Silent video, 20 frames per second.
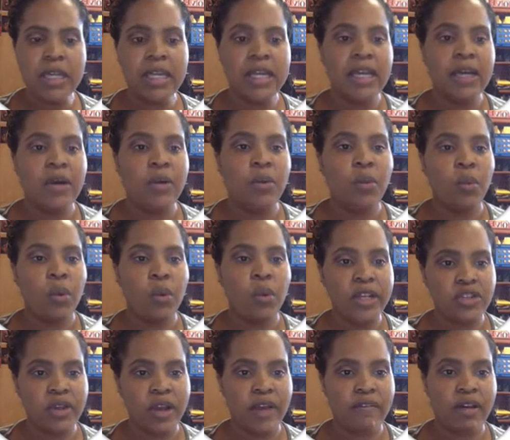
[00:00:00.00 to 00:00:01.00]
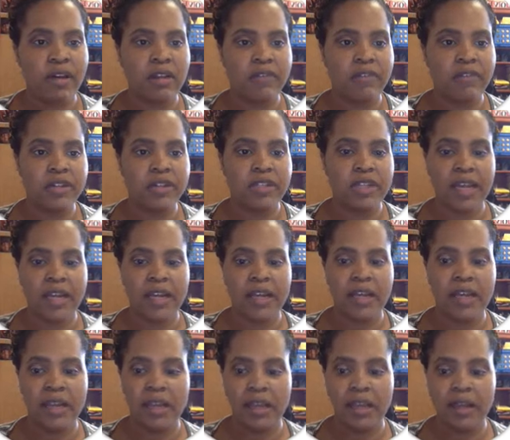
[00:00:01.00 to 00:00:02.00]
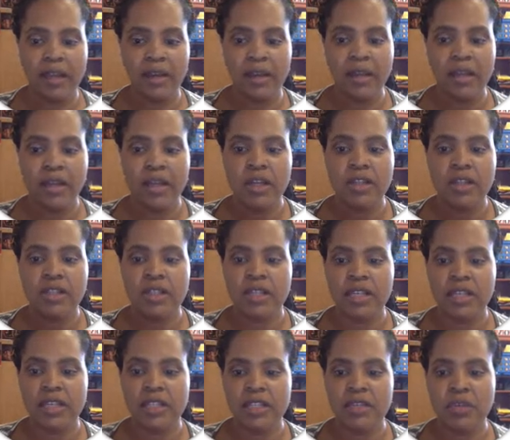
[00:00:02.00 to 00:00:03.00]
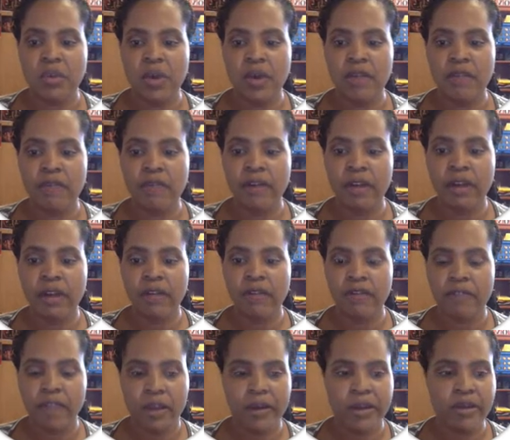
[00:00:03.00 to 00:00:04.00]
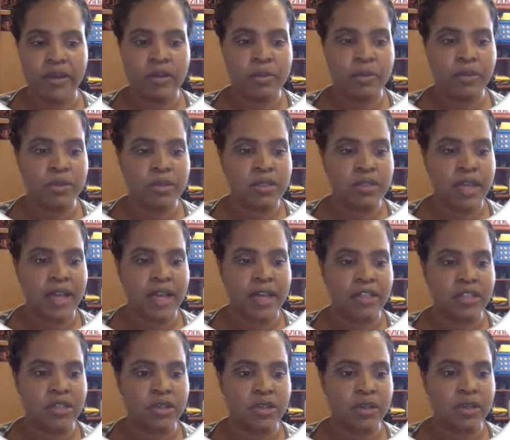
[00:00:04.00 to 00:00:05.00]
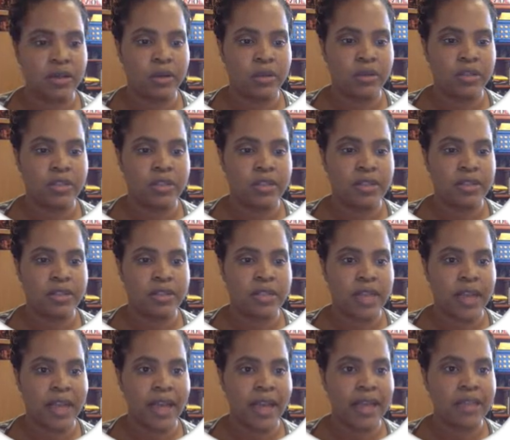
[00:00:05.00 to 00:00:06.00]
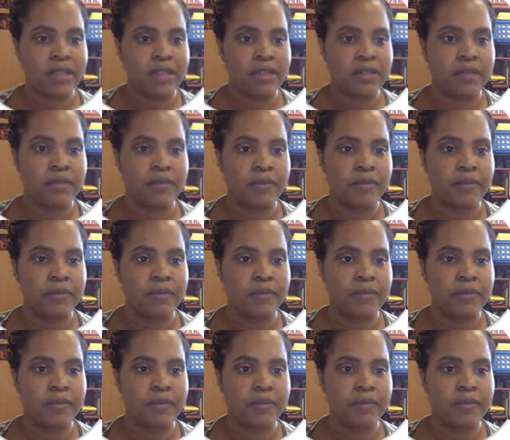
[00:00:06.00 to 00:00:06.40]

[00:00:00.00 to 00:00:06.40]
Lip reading: Once you have all of your data in, to get to one variable stats, you go stat,